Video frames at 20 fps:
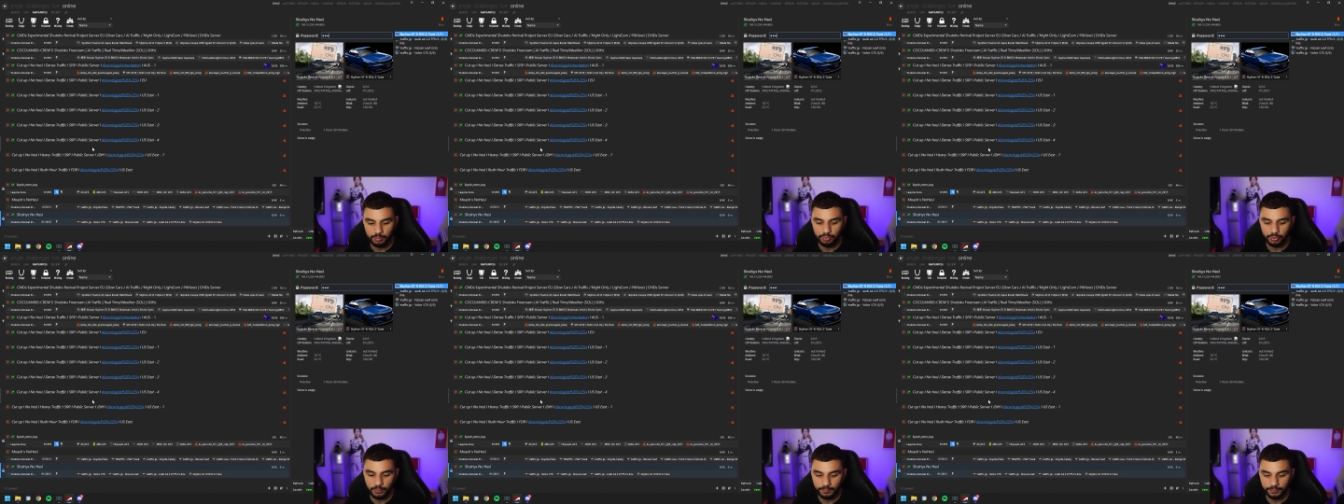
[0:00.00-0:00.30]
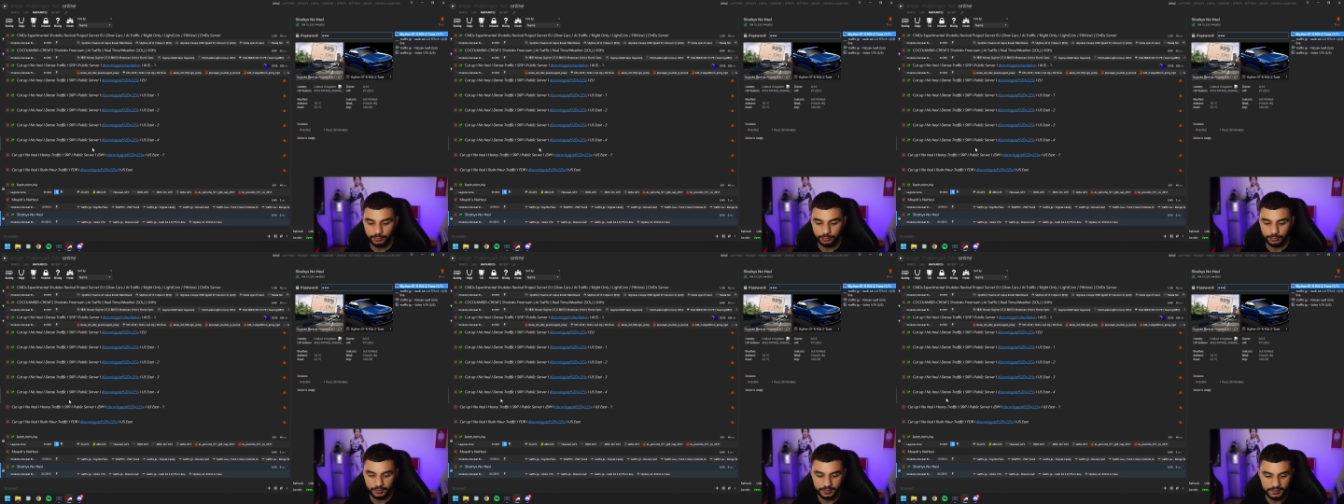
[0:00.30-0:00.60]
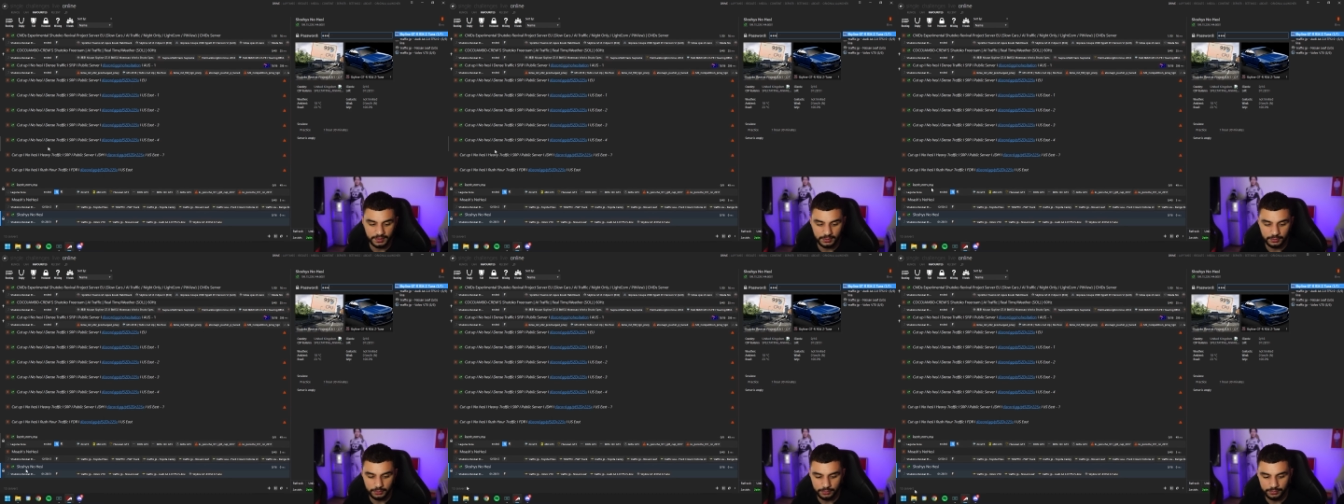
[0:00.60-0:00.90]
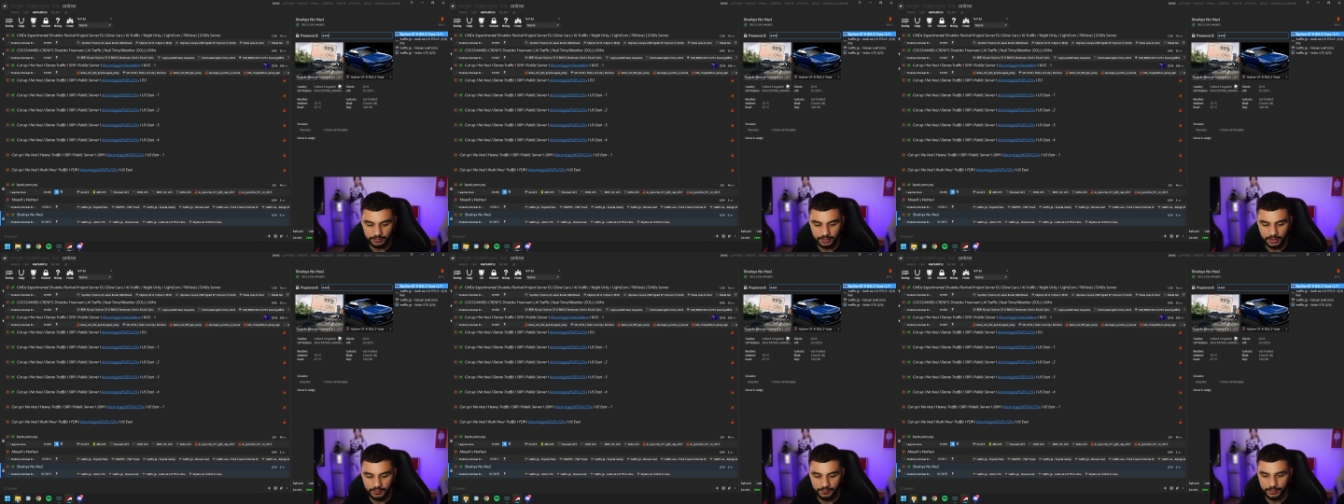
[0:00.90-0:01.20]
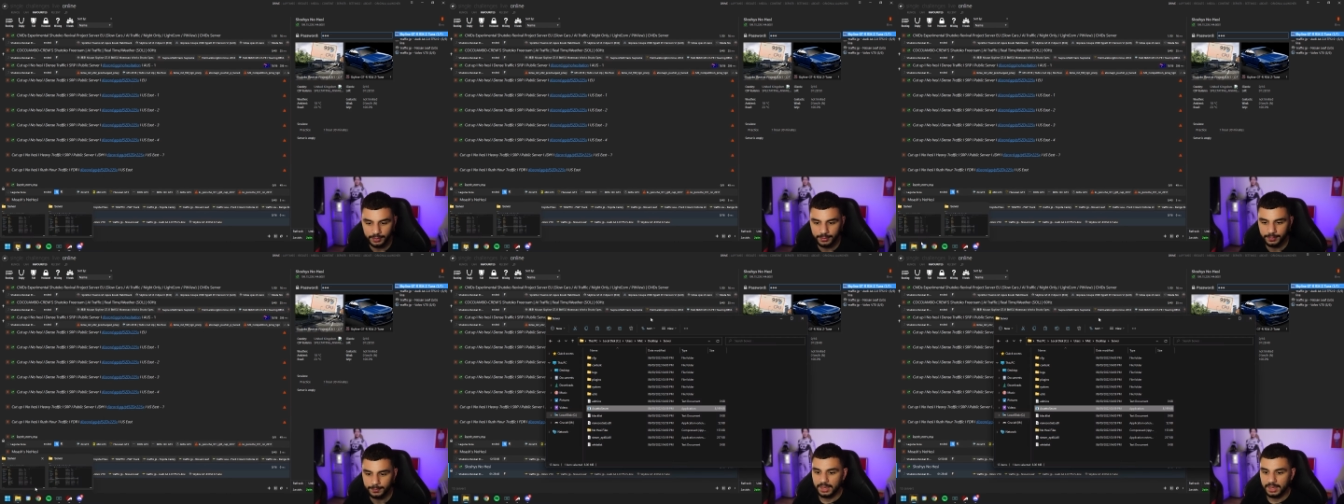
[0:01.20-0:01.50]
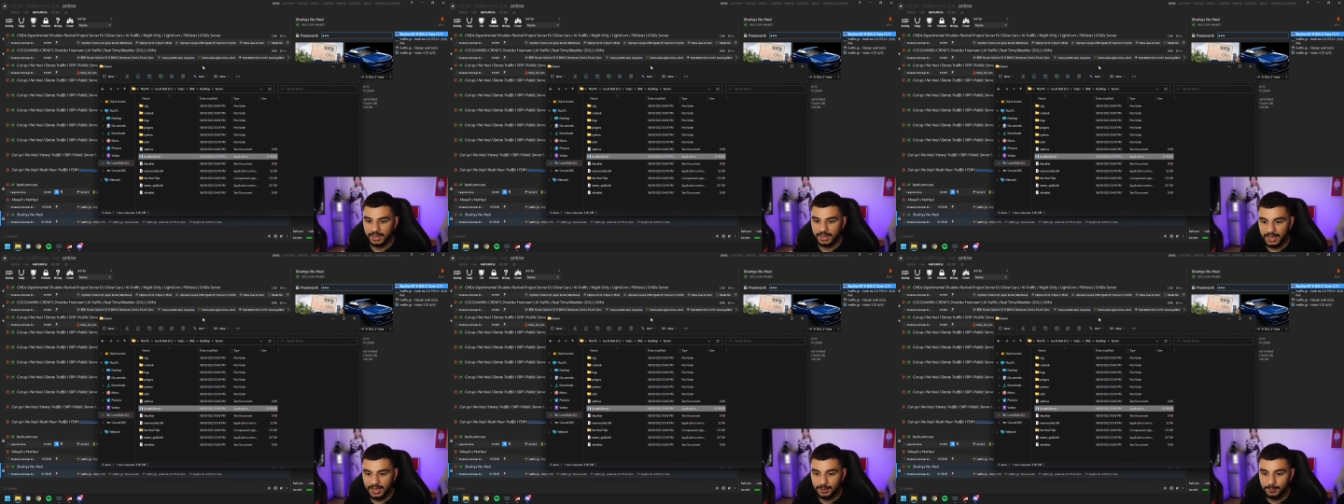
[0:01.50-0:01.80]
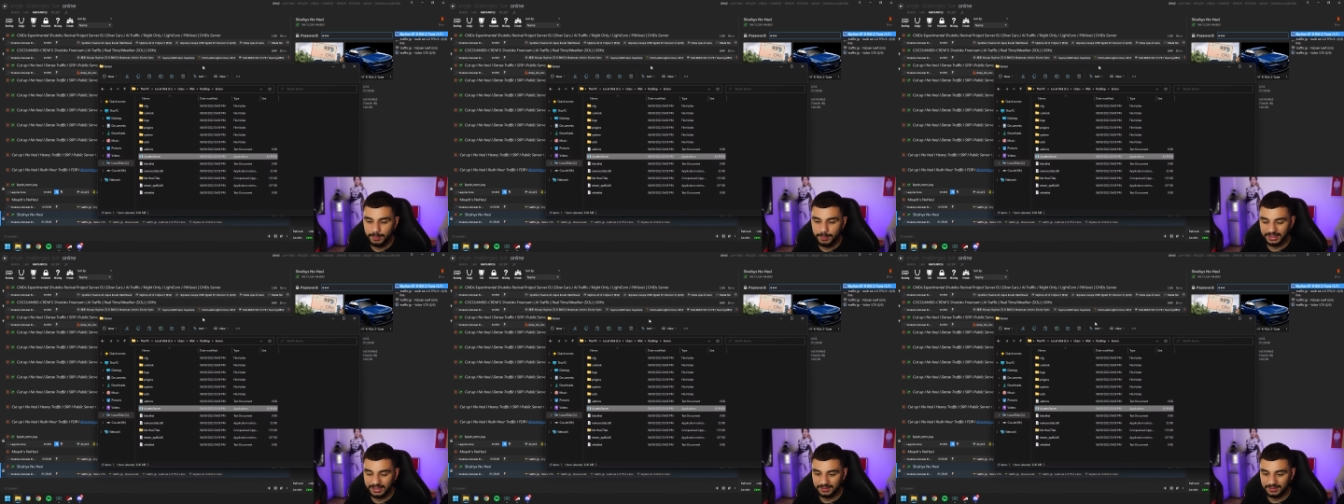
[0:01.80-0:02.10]
prompt for Assetto server,
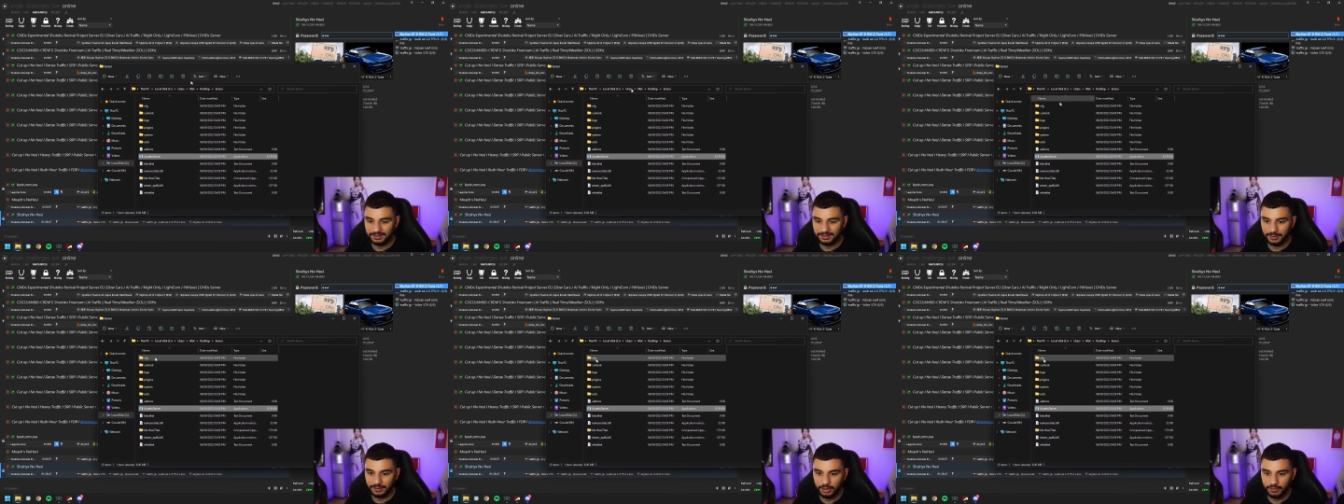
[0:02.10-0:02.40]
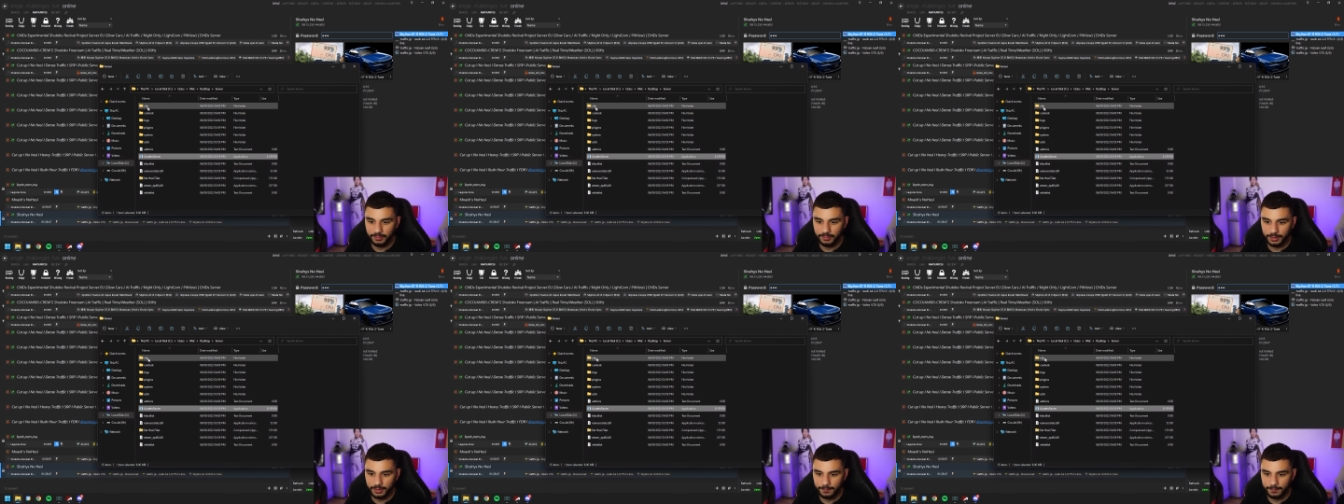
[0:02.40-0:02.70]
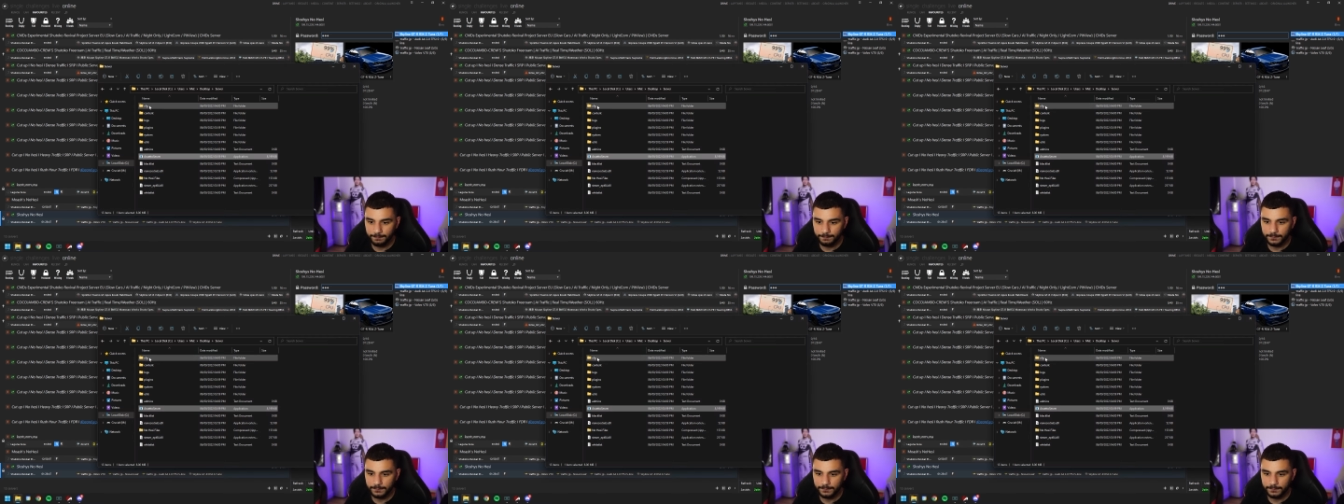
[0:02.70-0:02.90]
head back to server,